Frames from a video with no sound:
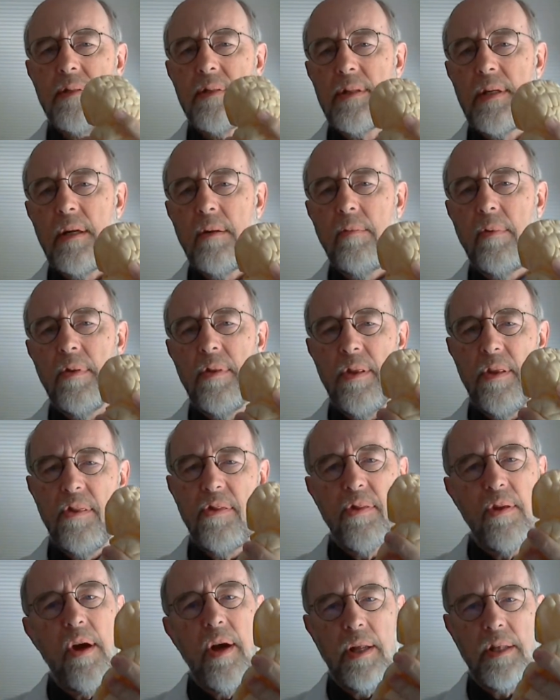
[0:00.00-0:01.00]
start with the
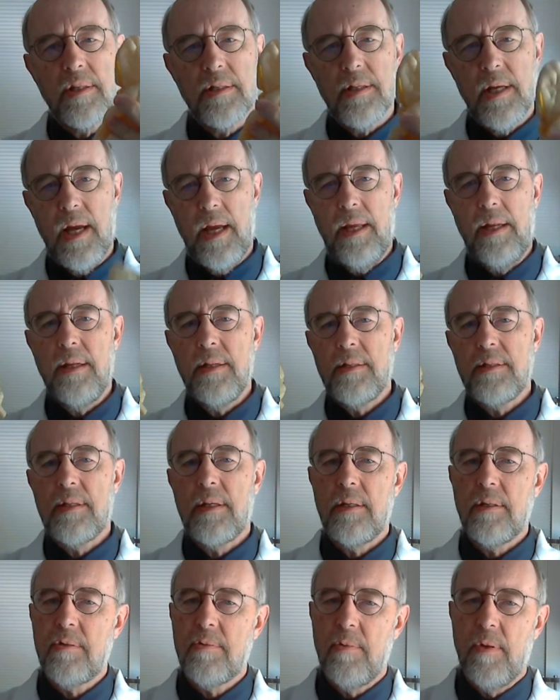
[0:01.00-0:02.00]
thought side. It
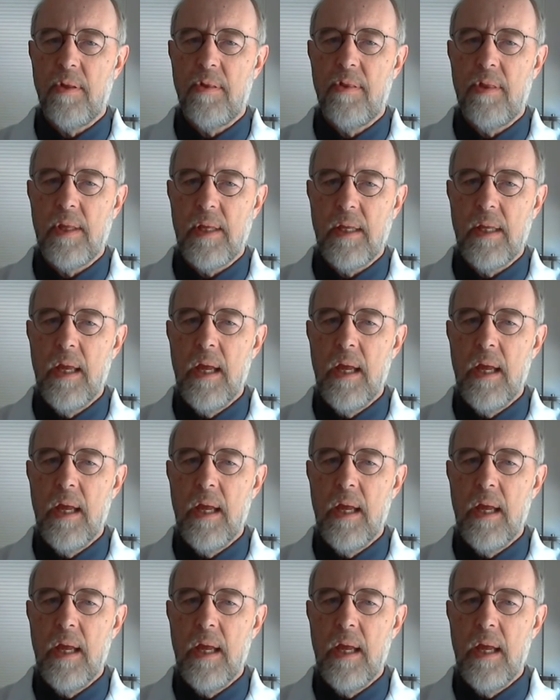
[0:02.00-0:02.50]
starts with